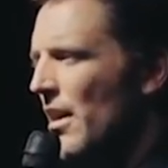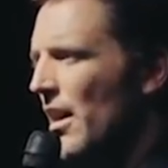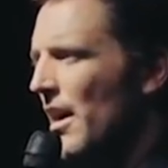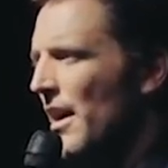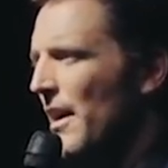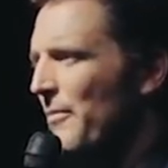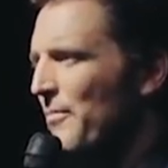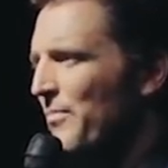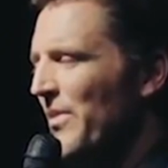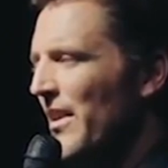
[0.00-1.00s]
um,
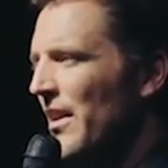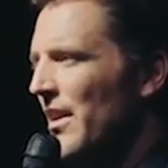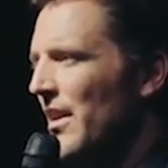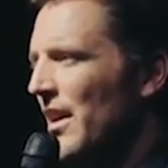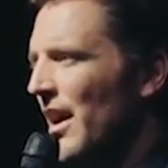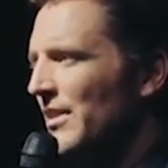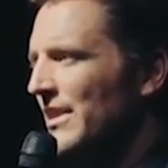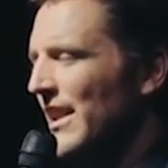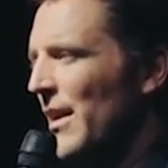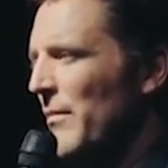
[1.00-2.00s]
I was
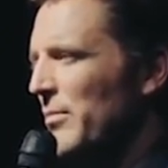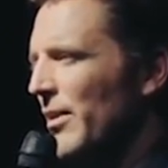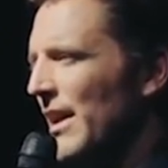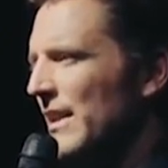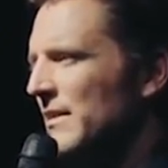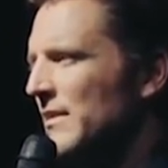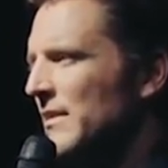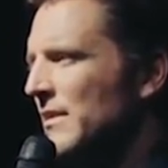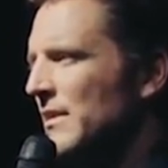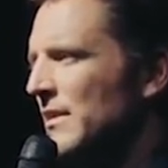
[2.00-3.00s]
getting on my plane.
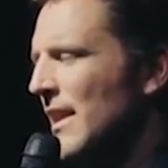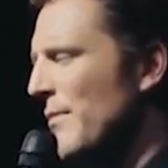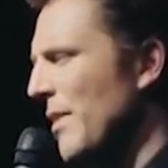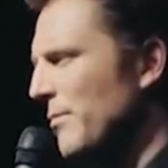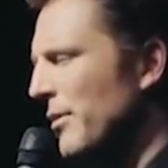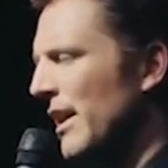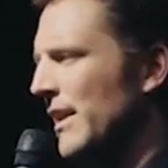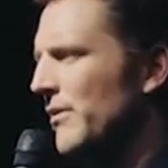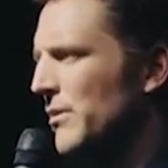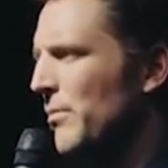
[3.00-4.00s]
Not my plane,
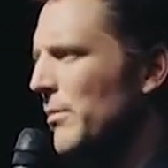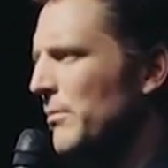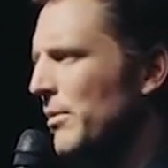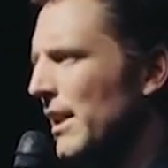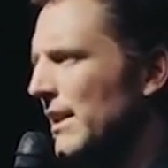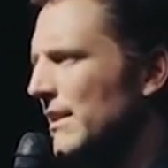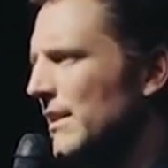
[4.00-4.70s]
it was a public plane.